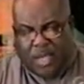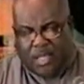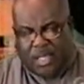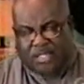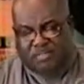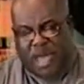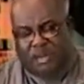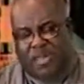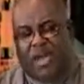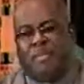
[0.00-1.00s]
This
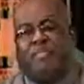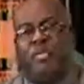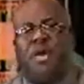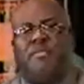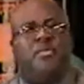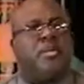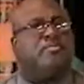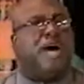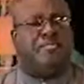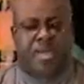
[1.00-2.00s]
man made an appointment with
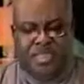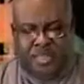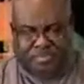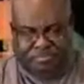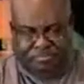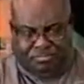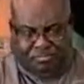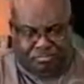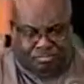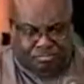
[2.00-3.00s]
my mother,
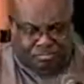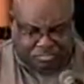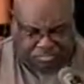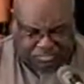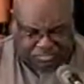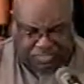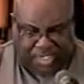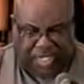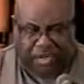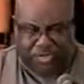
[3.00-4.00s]

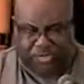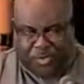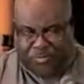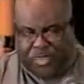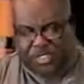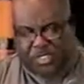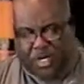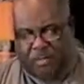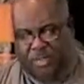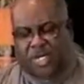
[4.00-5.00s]
and he was from this
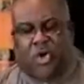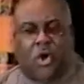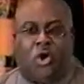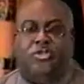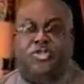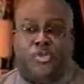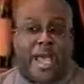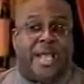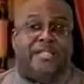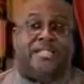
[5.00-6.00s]
company called
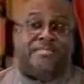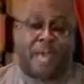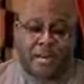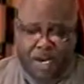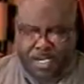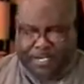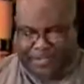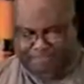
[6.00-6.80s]
Transamerica.